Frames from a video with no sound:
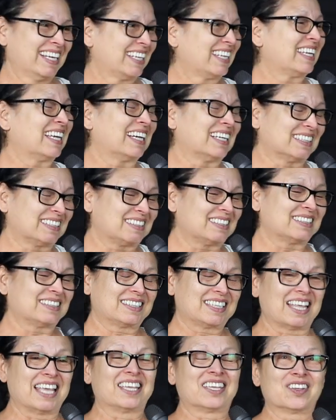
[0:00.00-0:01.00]
yes,
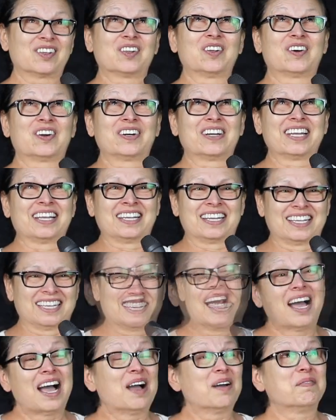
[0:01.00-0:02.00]
thank you, Lord.
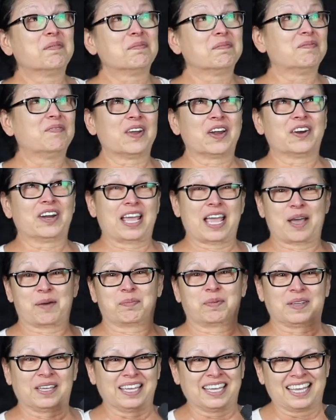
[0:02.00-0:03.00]
I'm very
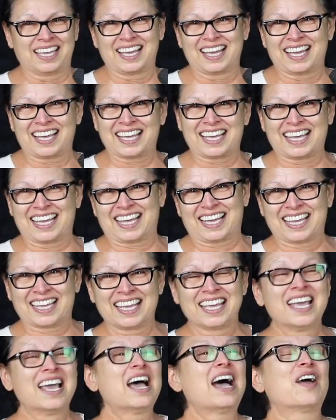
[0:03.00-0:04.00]
happy.
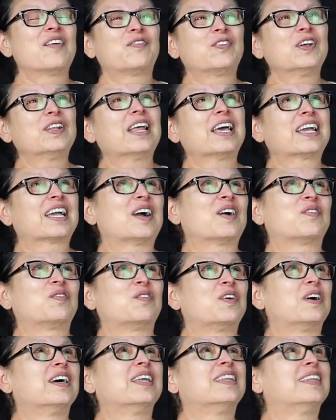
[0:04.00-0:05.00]
I feel like I've
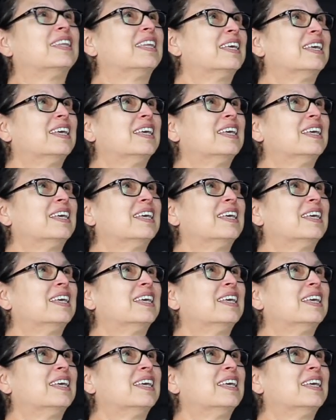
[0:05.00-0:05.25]
won